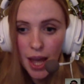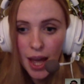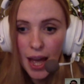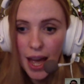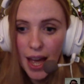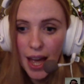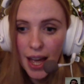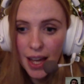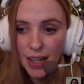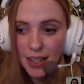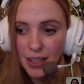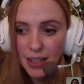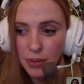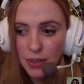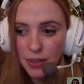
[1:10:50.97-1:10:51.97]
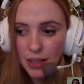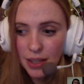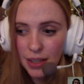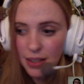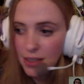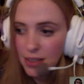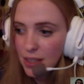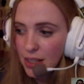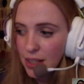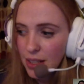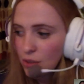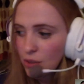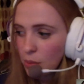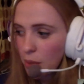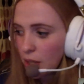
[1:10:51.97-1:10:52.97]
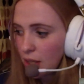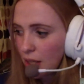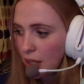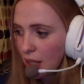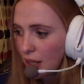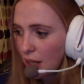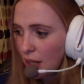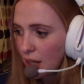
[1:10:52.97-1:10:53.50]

and he was like sitting next to him and like